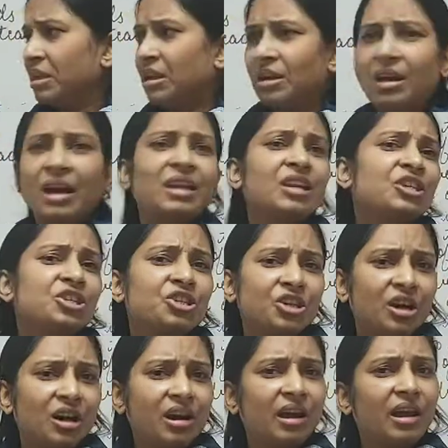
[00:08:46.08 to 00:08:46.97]

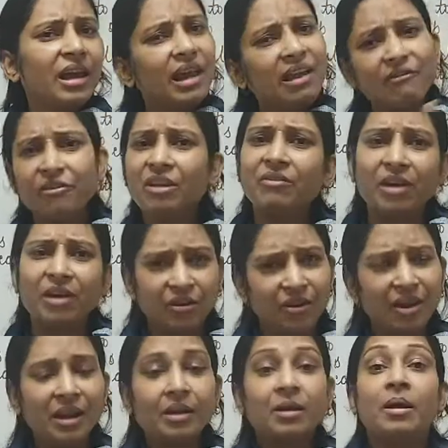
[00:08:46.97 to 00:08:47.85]
Kanishka, everyone,
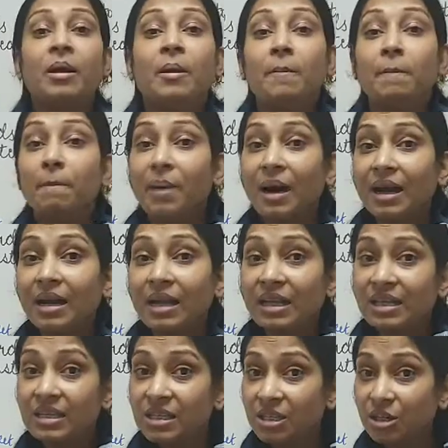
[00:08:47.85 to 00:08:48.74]
right?
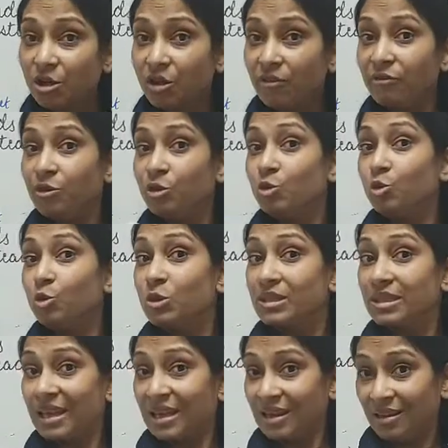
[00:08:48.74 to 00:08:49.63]
But instead of
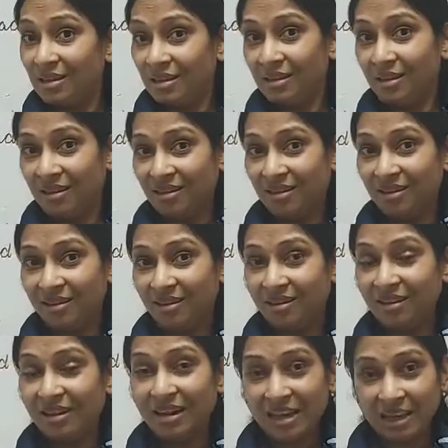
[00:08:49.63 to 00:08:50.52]
using
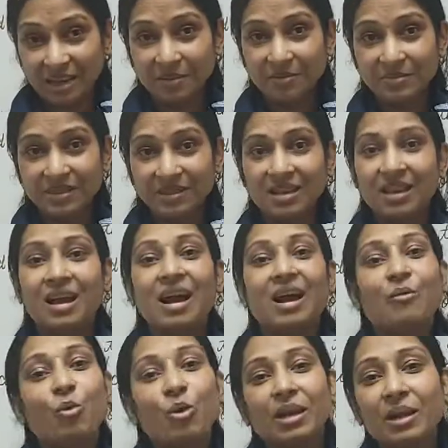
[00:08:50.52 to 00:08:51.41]
names,
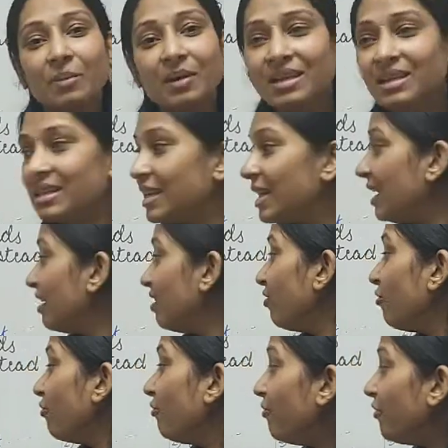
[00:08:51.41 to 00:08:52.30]
what am I saying?
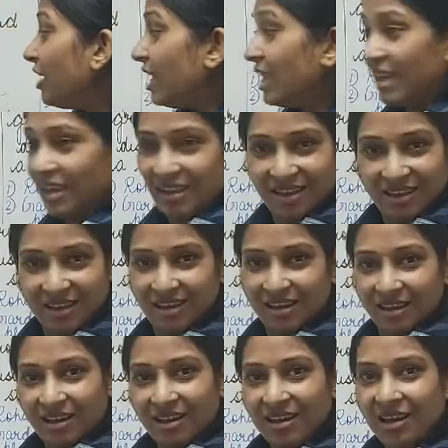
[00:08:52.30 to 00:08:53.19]
We.
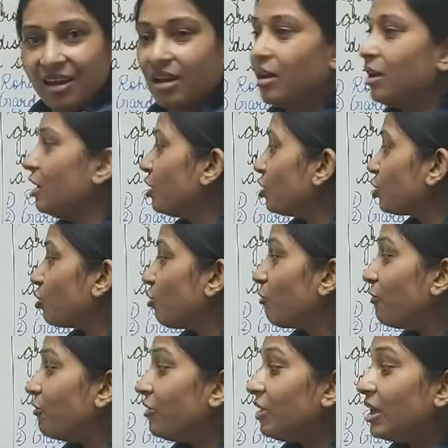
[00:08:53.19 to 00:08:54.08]
Clear? So,
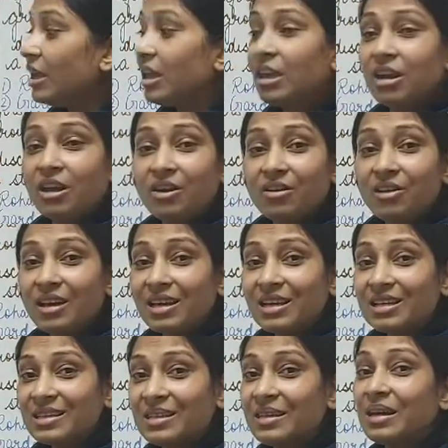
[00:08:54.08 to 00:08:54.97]
we here
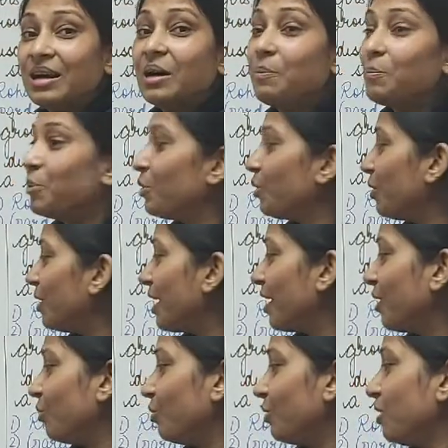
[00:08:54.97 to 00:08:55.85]
is a
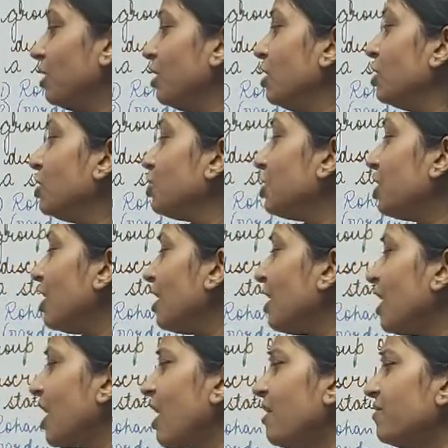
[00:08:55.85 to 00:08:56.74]
pronoun.
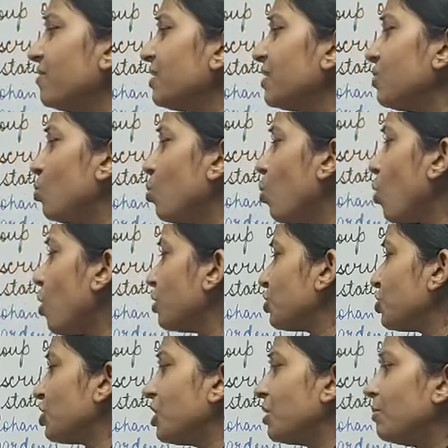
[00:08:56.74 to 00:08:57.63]
She loves
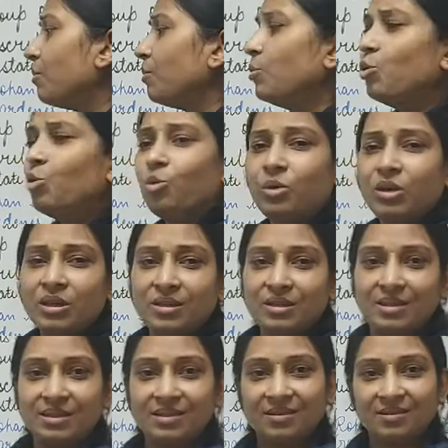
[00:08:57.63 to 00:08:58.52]
watching
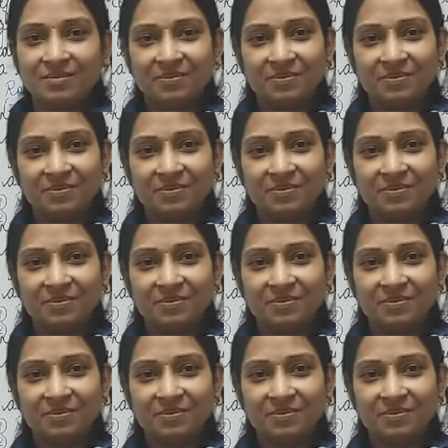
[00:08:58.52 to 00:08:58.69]
movies.